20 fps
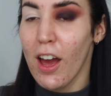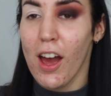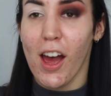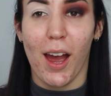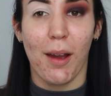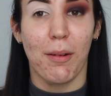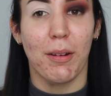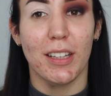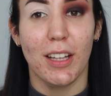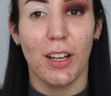
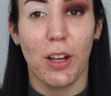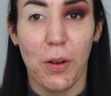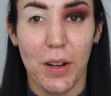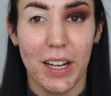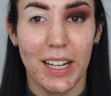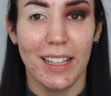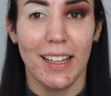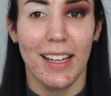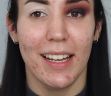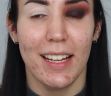I'm going to
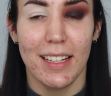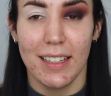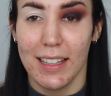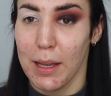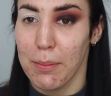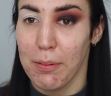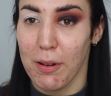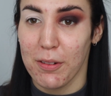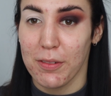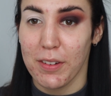quickly
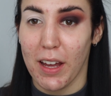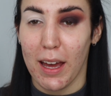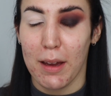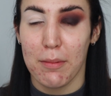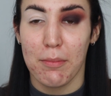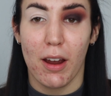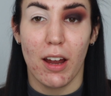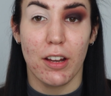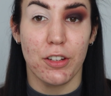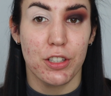nip off
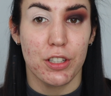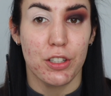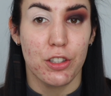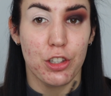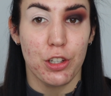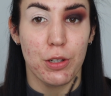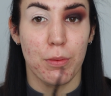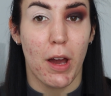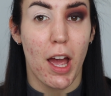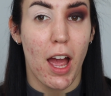camera and just
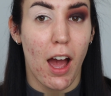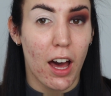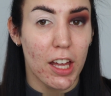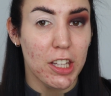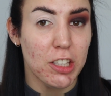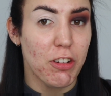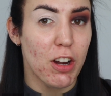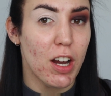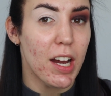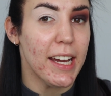do my
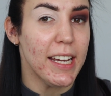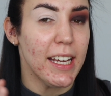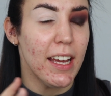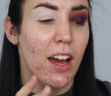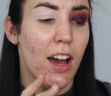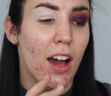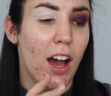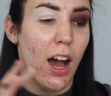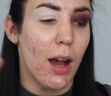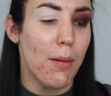other eye.
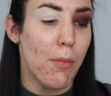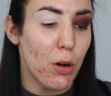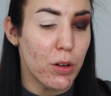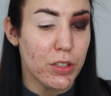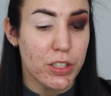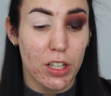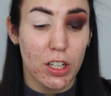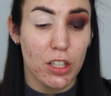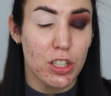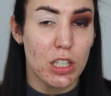I'm
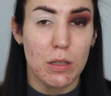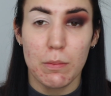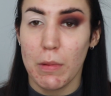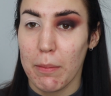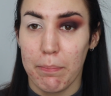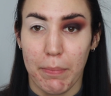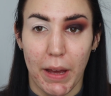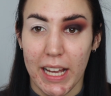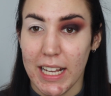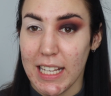also going to do my
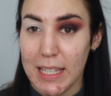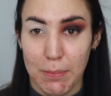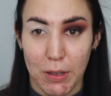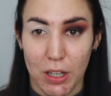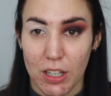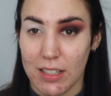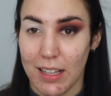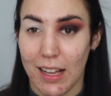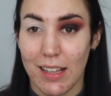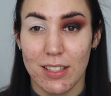base
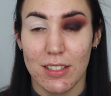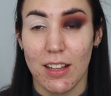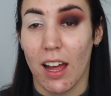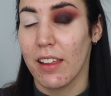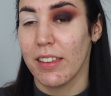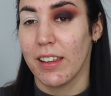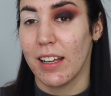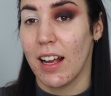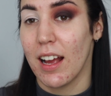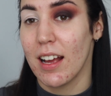because that's
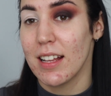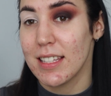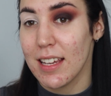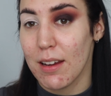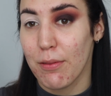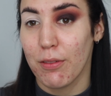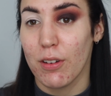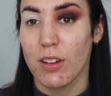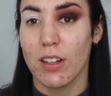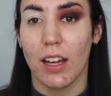nothing
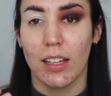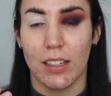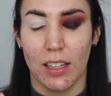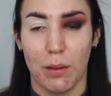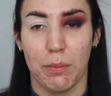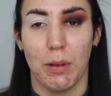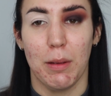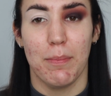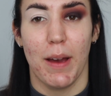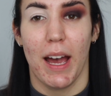different, and I'll
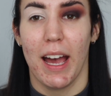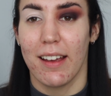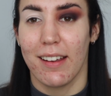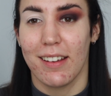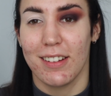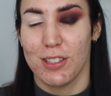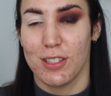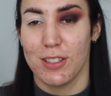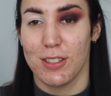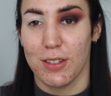be
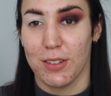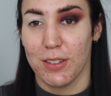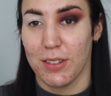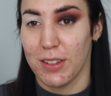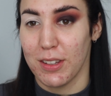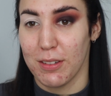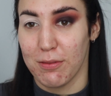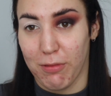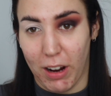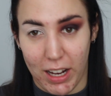back to do
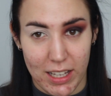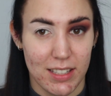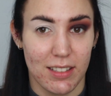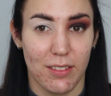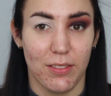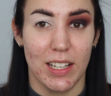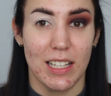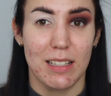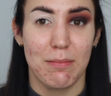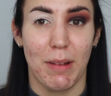the rest
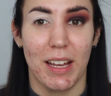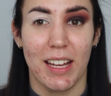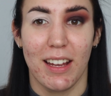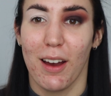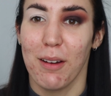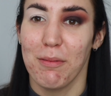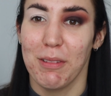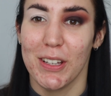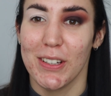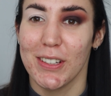of this
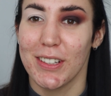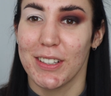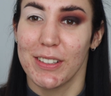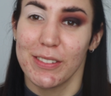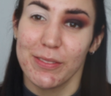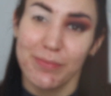makeup look.